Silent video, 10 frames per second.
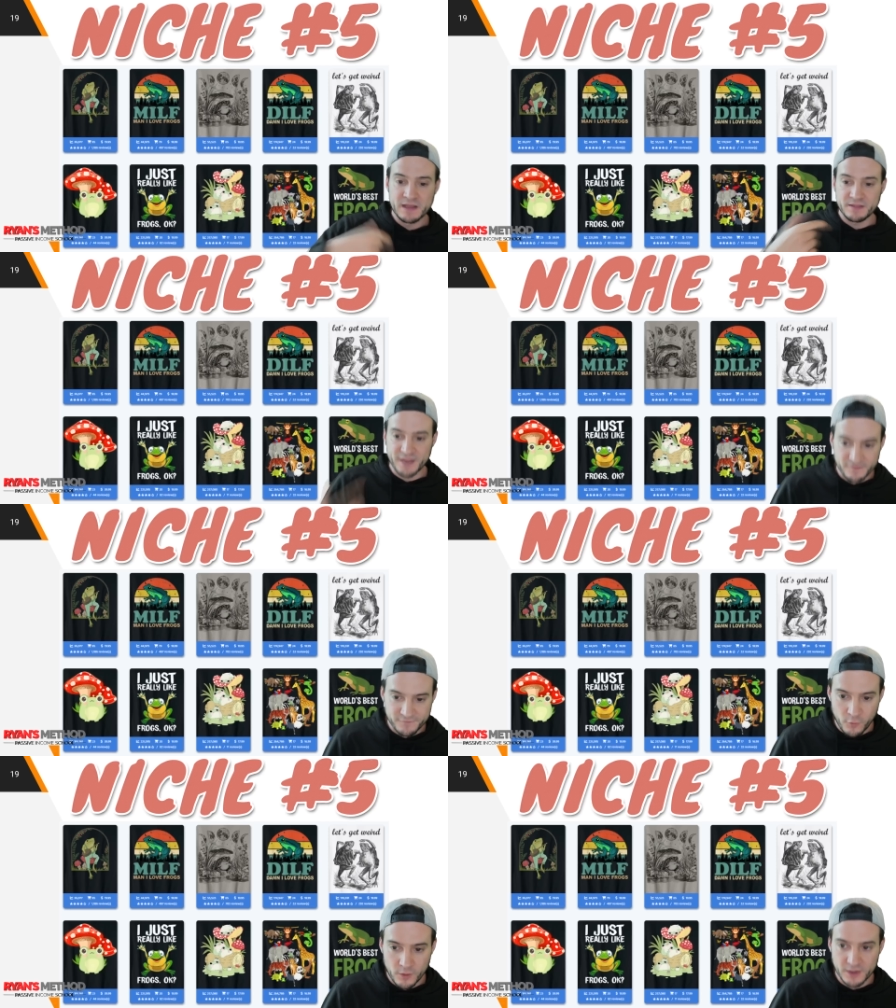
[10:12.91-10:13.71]

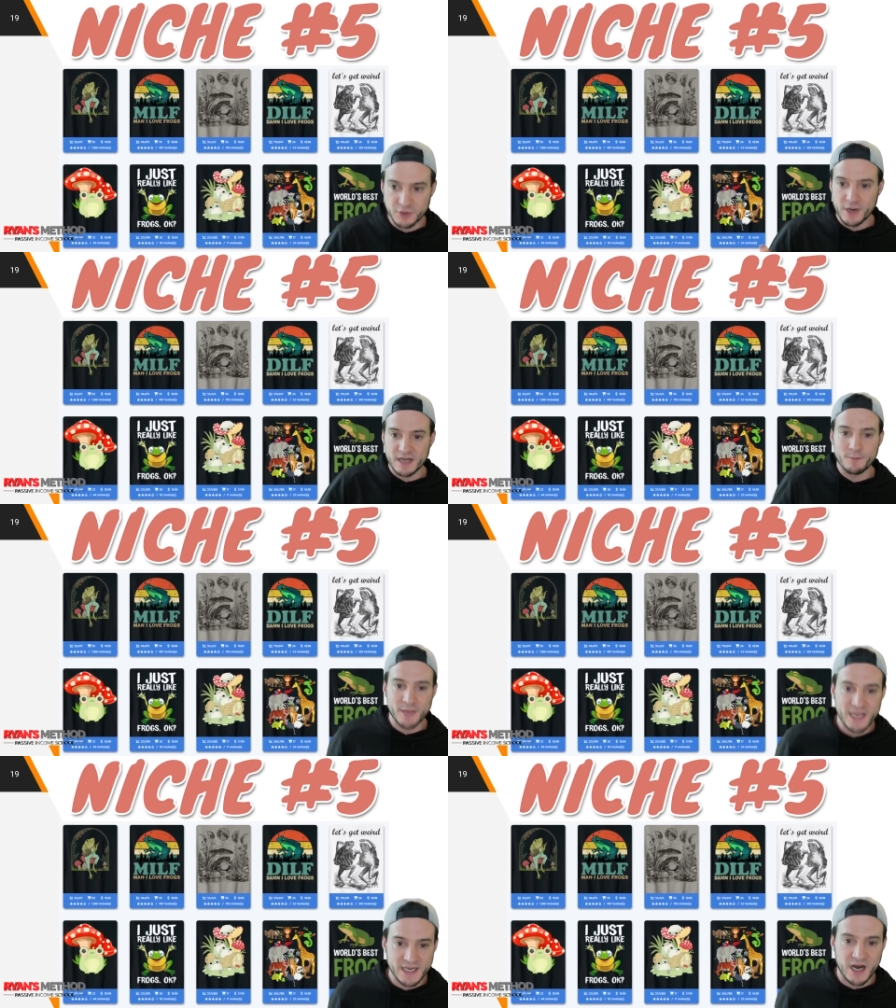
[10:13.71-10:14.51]
Therefore, you're not
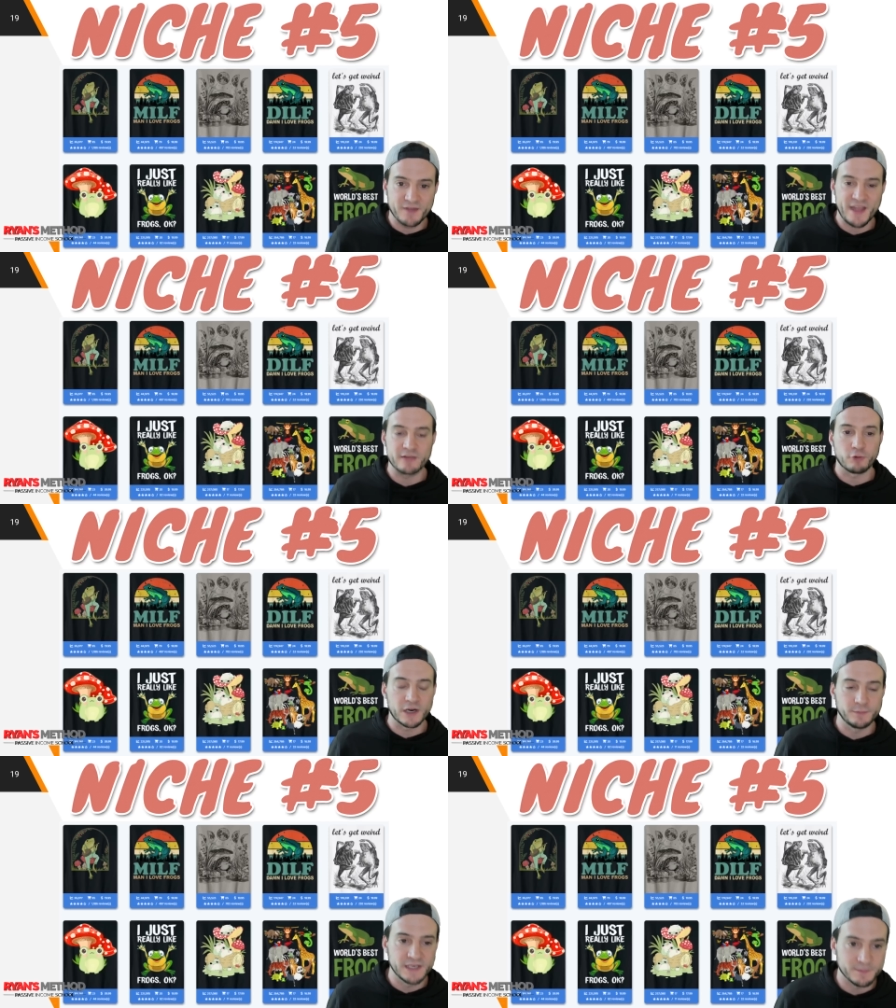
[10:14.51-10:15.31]
competing on that incredibly